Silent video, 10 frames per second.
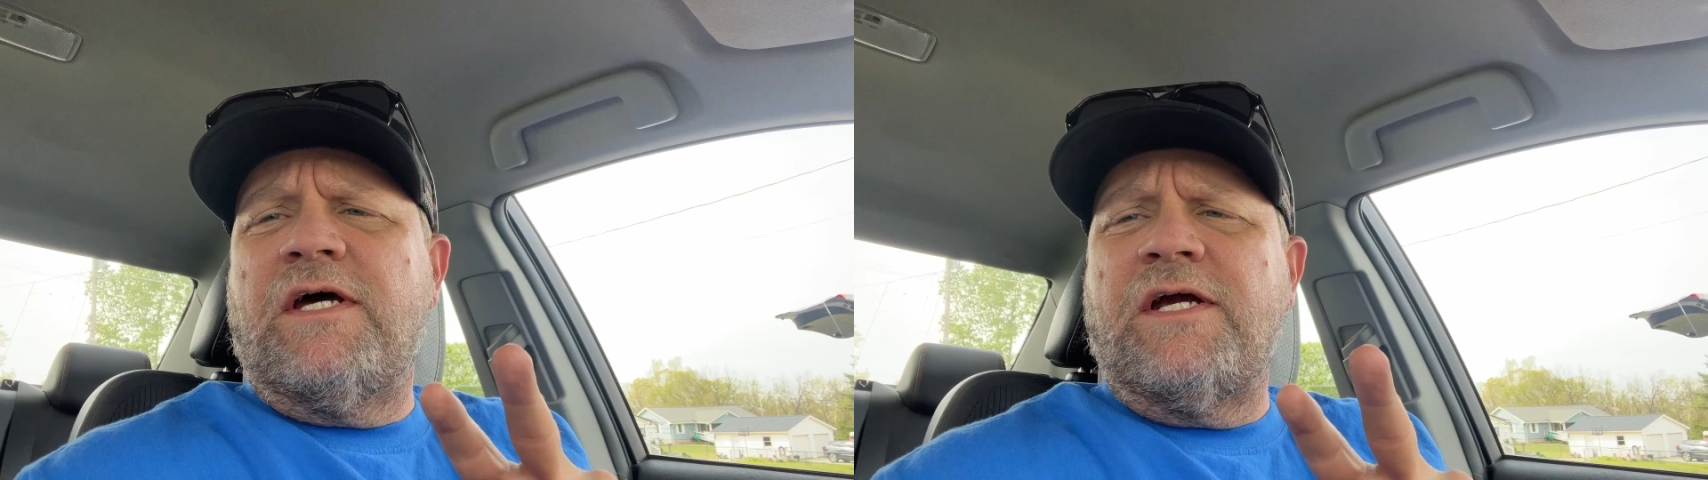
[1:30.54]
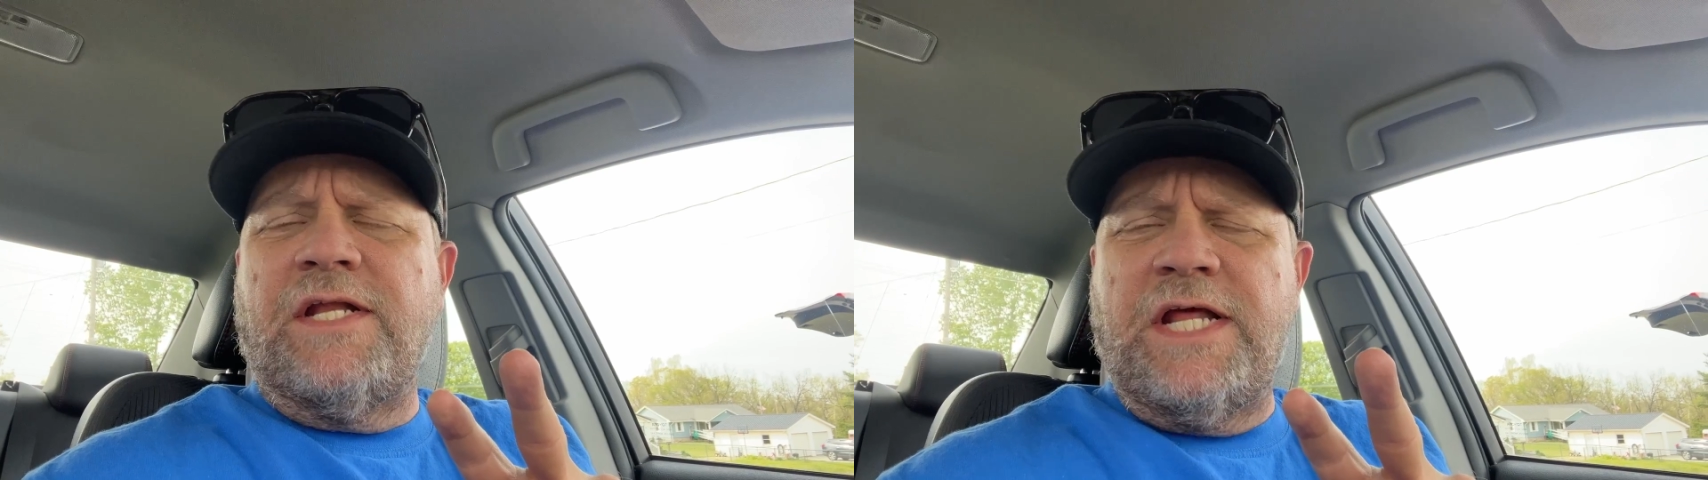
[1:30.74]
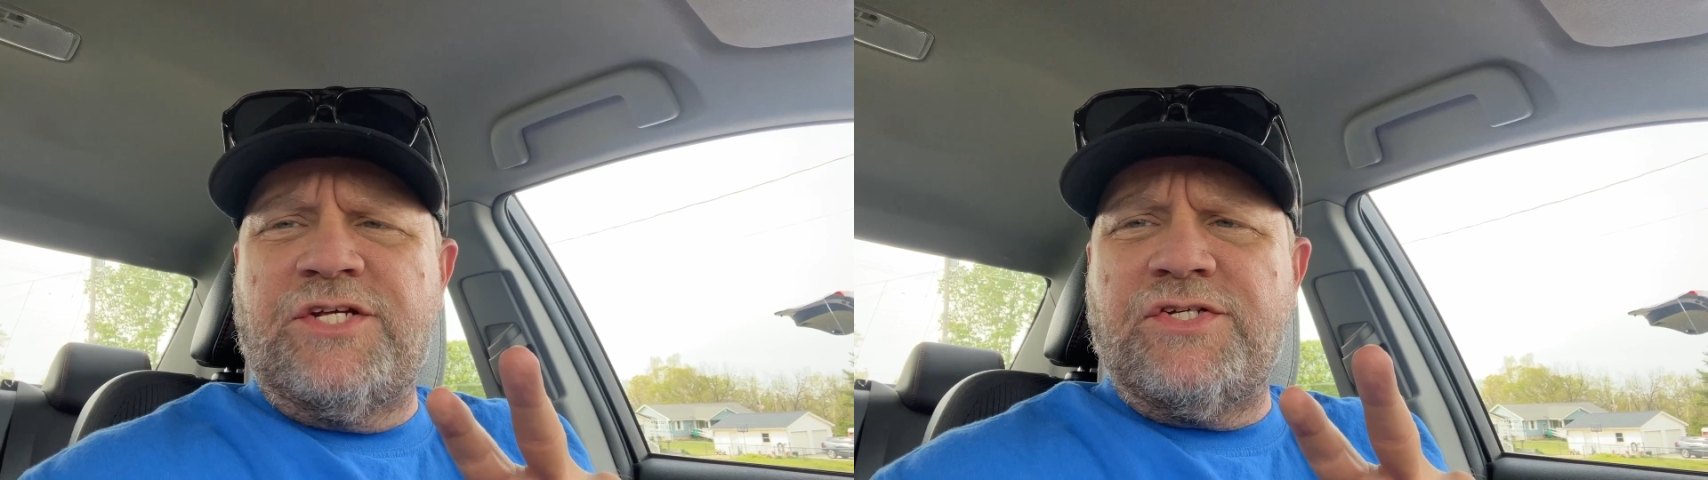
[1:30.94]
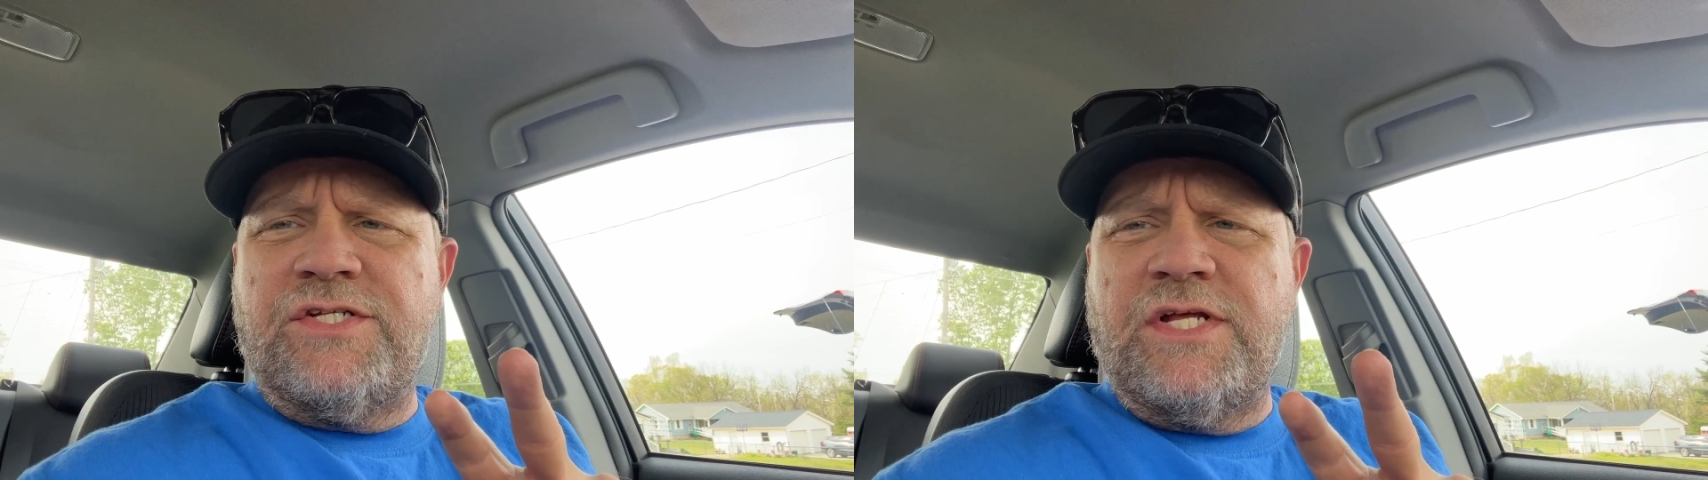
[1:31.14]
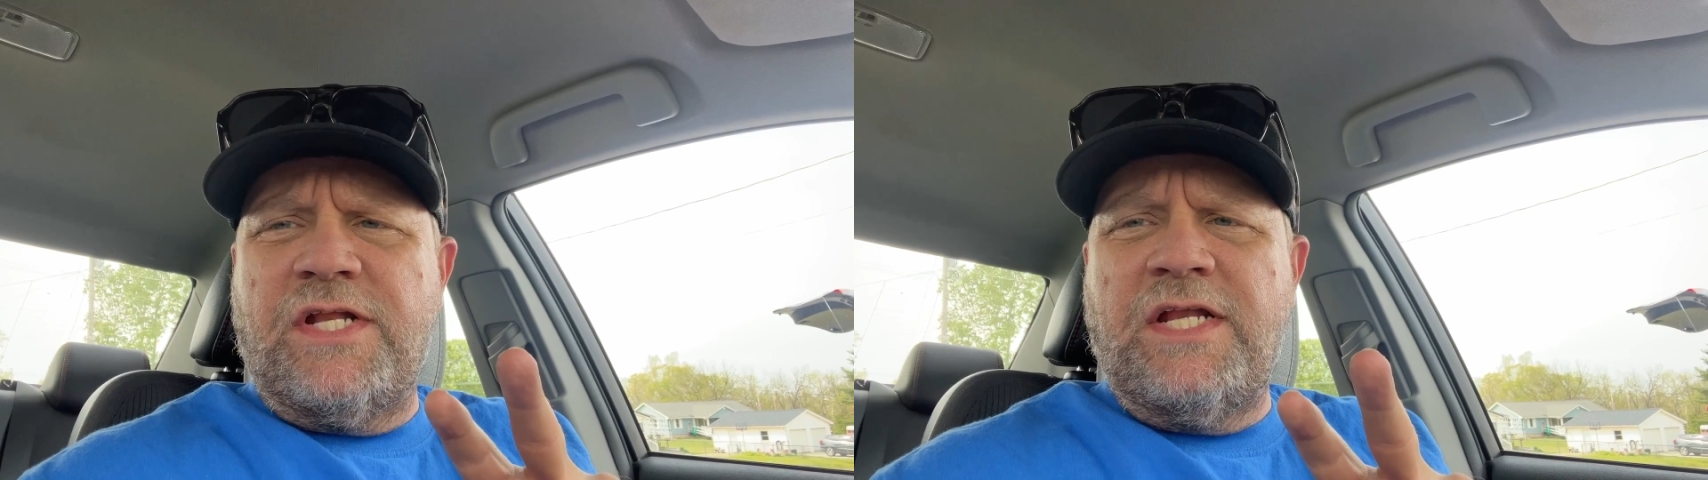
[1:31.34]

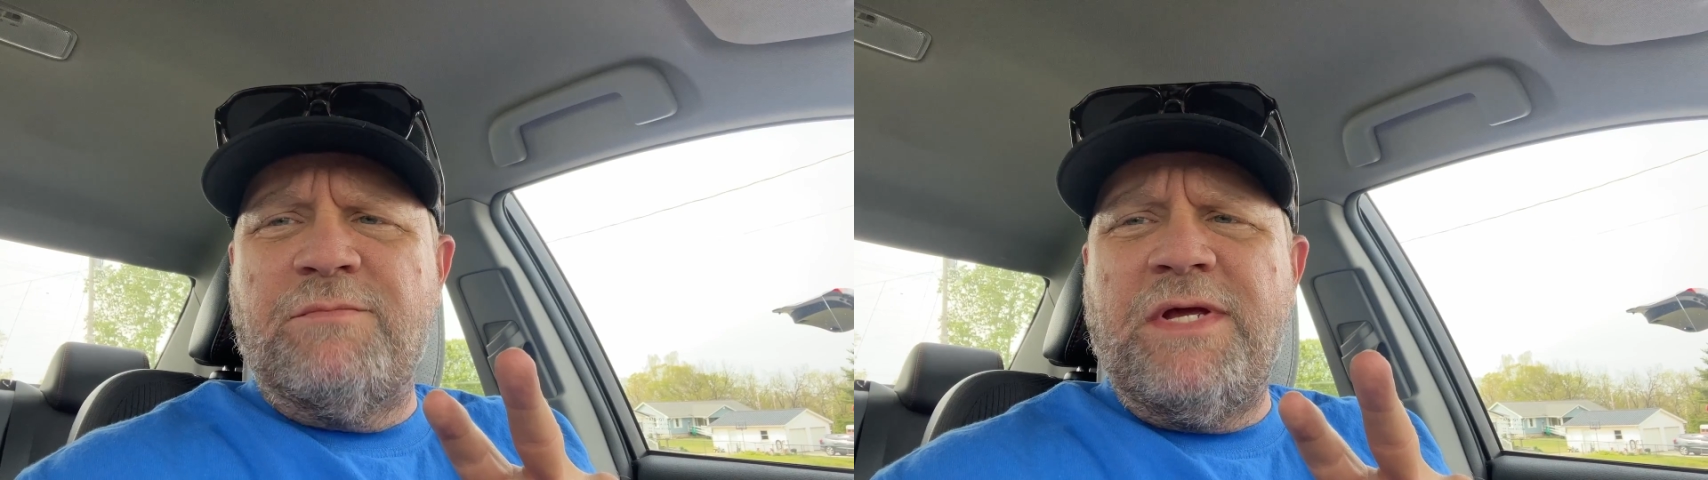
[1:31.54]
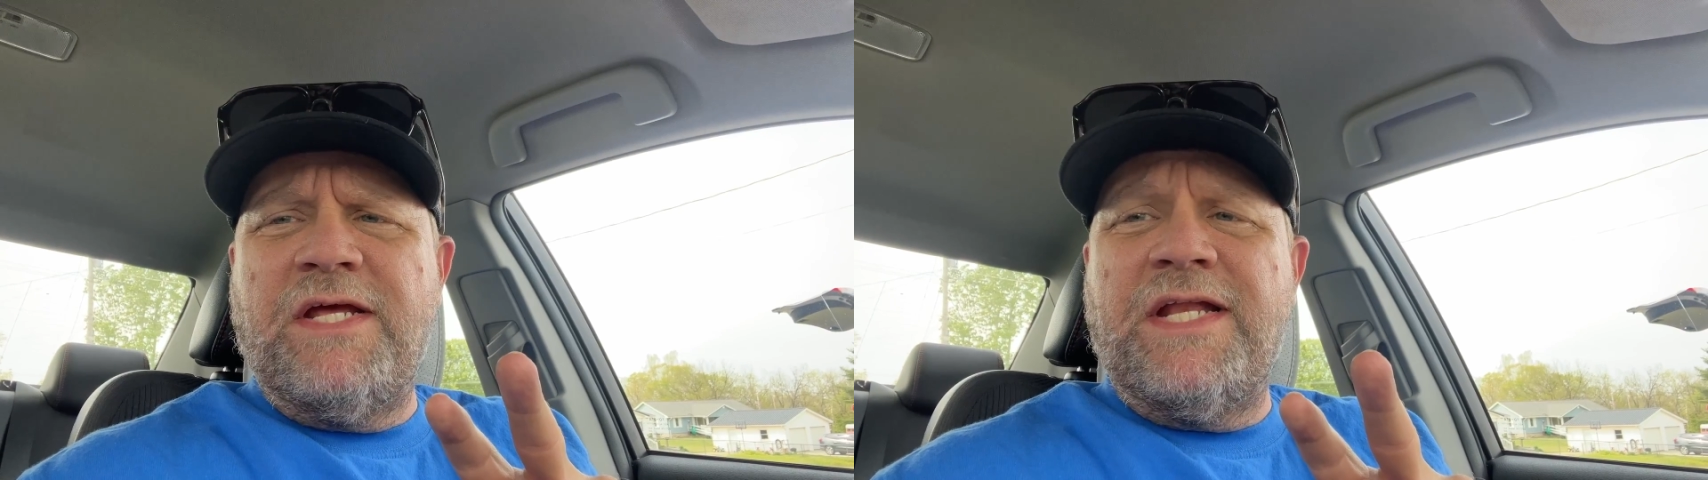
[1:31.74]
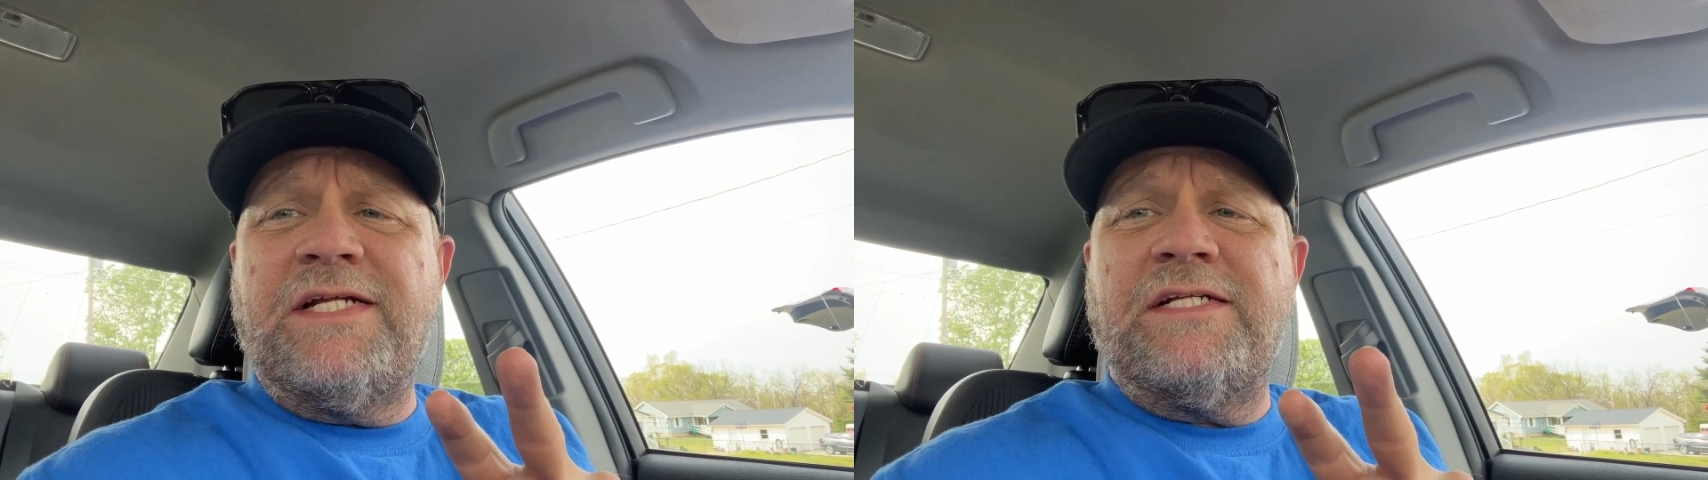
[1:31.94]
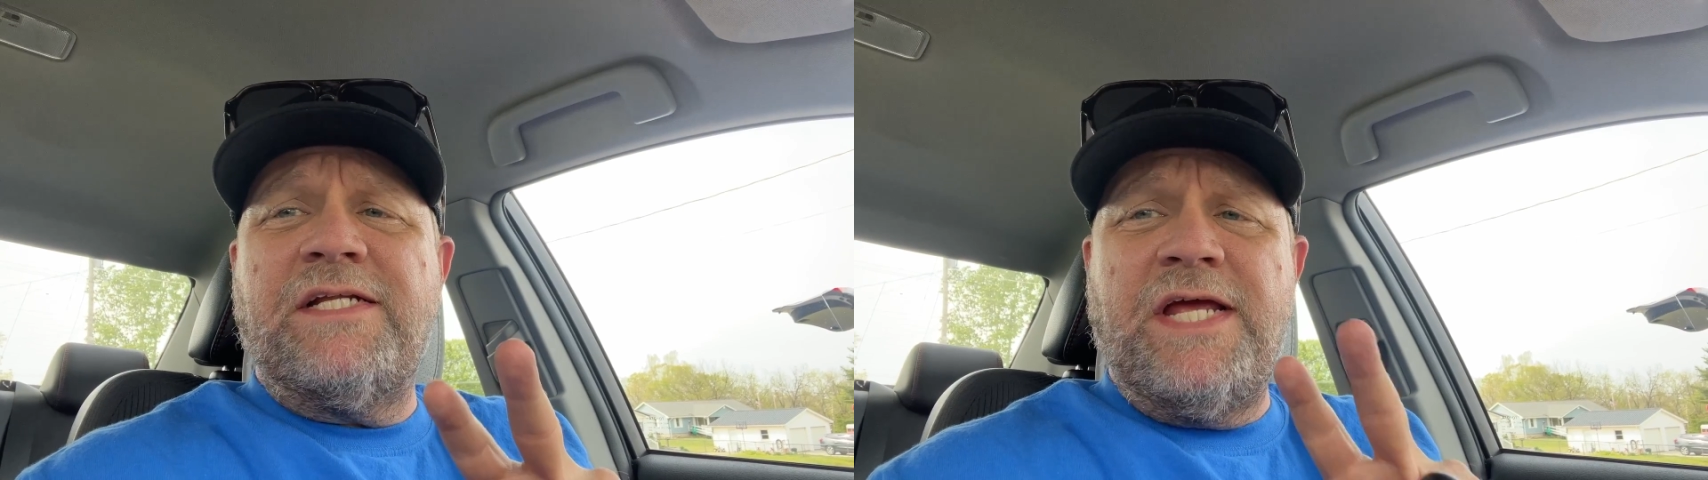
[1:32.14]
connections that need to be connected